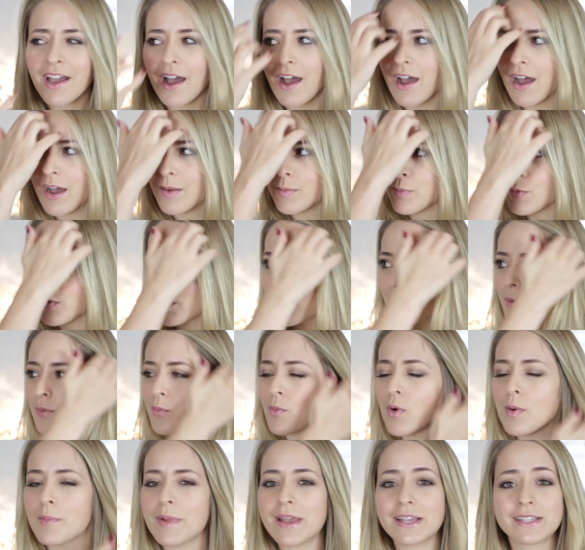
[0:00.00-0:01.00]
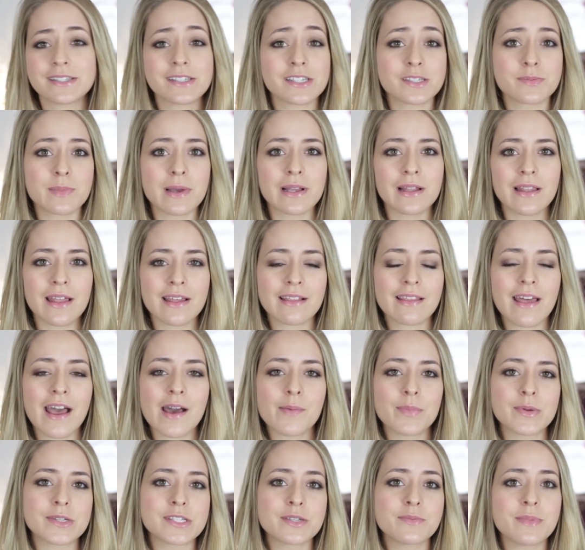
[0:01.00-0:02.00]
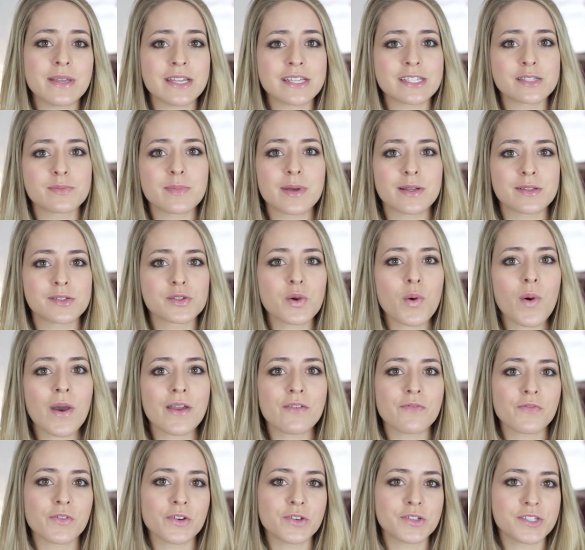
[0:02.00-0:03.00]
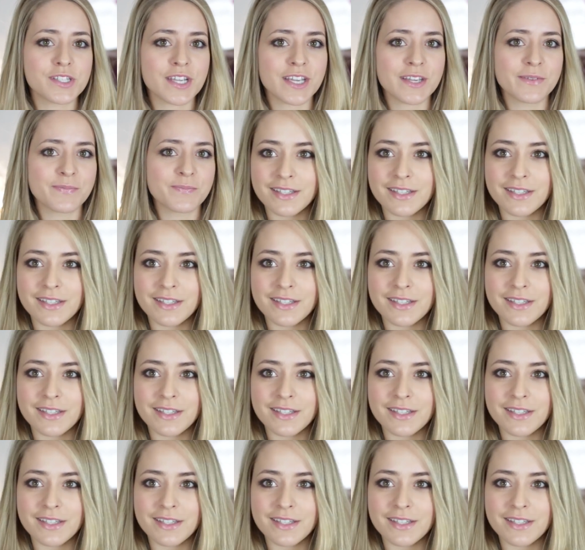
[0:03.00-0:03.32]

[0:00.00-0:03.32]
what makes it smell like that, but to me it smells quite fruity.